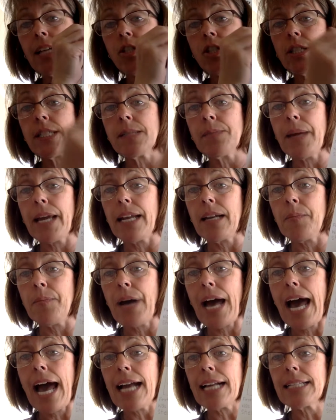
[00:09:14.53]
just made a
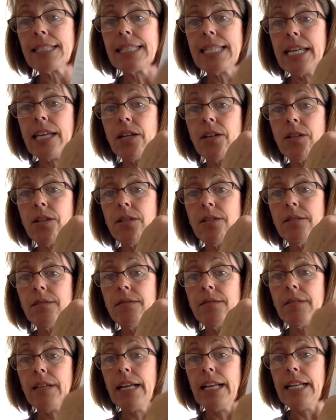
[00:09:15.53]
box here
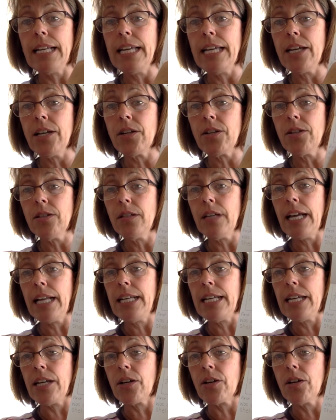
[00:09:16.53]
and here
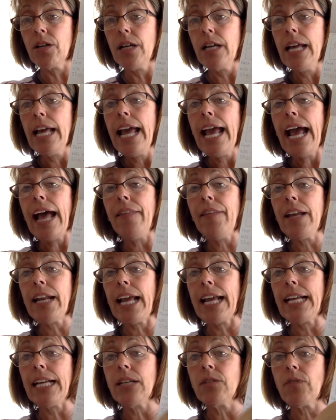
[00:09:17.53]
and here. And then
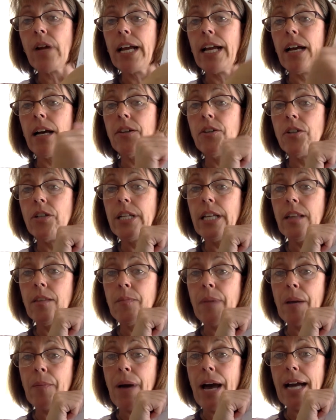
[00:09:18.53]
I can write underneath
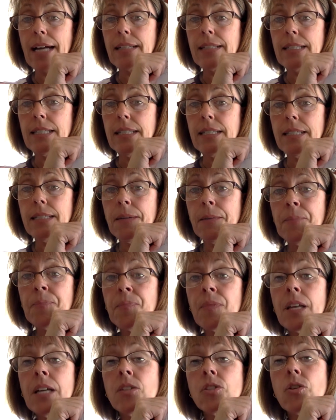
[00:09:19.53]
my boxes.
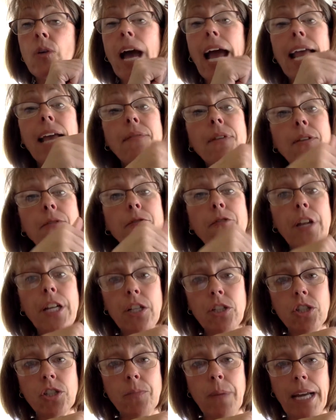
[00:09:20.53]
So I haven't
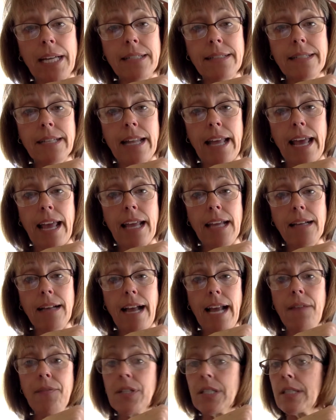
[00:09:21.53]
finished mine today.
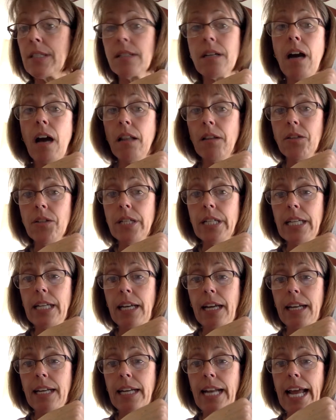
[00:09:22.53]
I haven't colored it
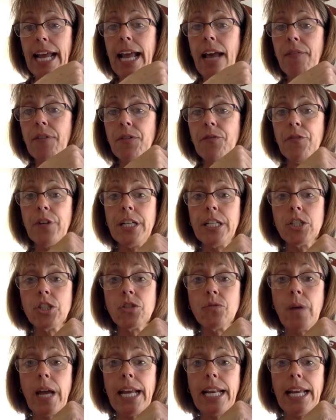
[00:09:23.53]
in, and I haven't
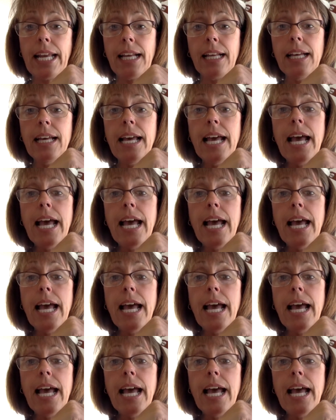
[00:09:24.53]
finished writing.